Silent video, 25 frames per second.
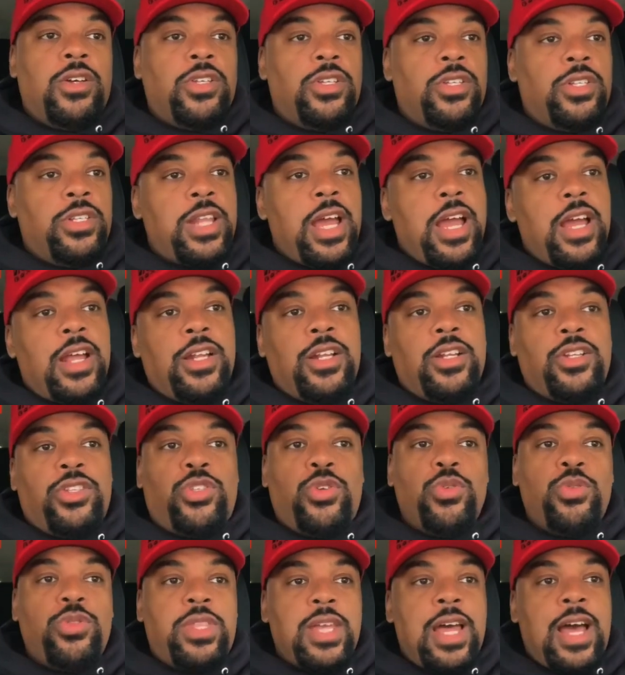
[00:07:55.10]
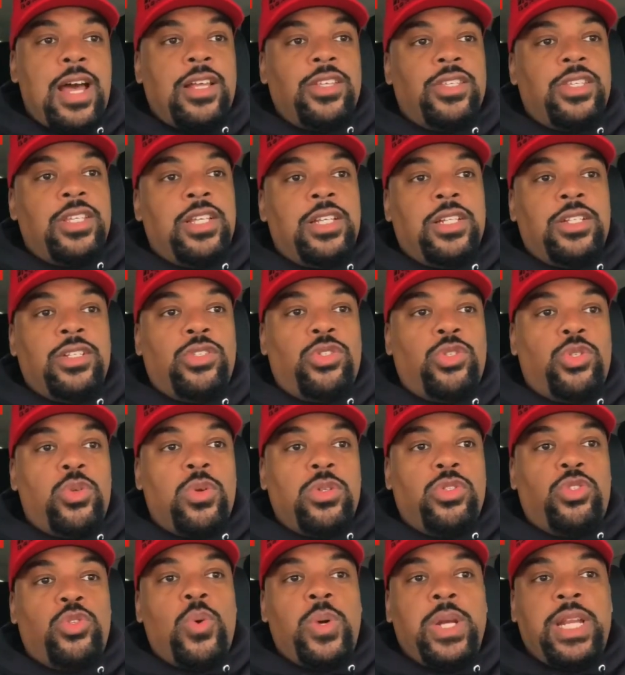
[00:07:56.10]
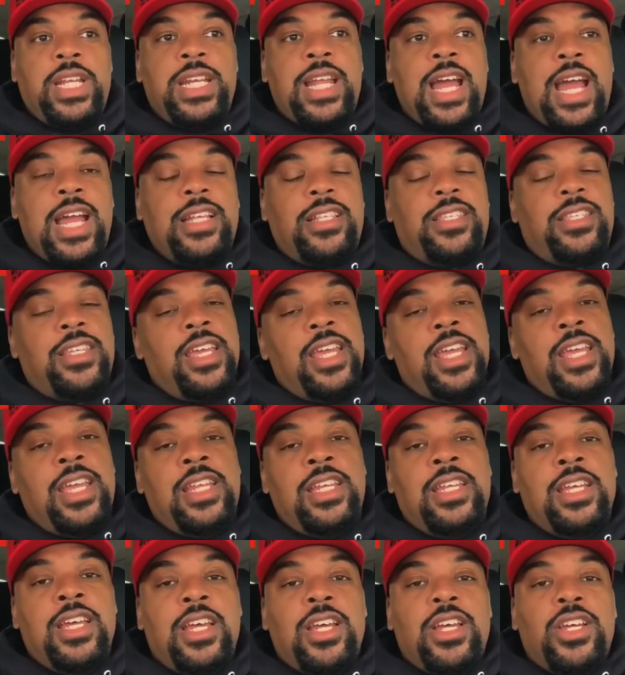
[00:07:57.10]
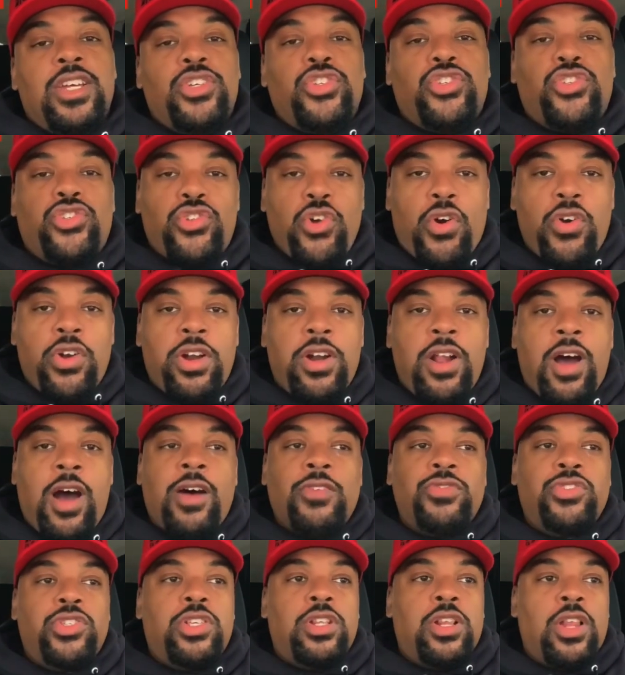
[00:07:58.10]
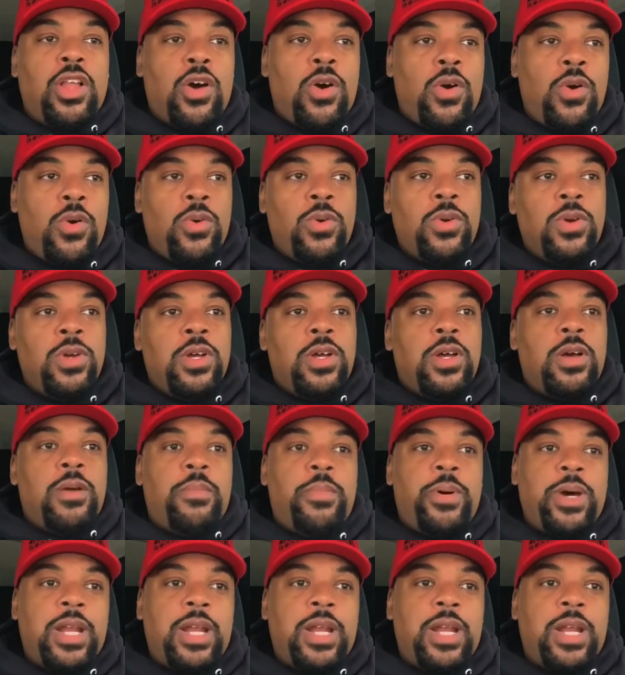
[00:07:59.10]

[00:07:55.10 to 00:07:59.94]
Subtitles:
not 2019 started off slow, but